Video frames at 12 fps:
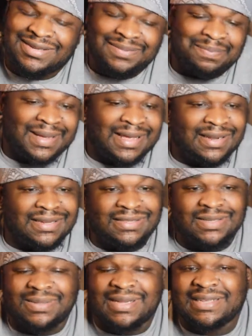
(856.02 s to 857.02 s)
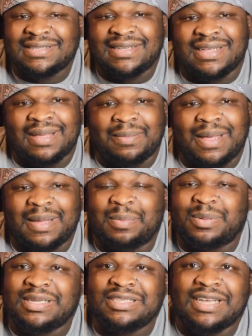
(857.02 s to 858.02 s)
man, until next time, I
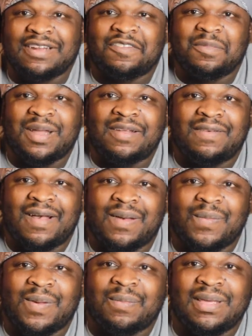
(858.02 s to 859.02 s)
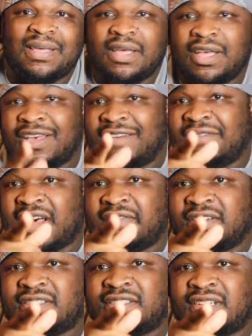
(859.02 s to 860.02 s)
appreciate everybody rocking with me.
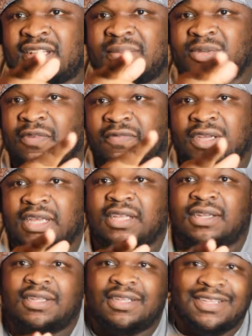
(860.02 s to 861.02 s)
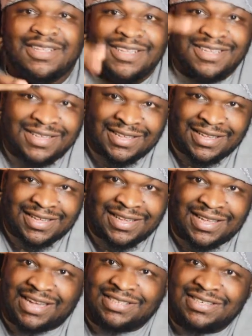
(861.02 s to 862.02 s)
500 subs, don't forget.
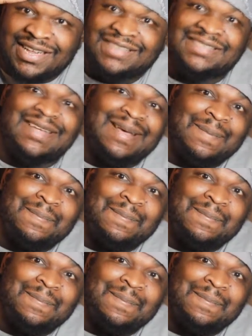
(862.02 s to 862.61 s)
Catch you next time.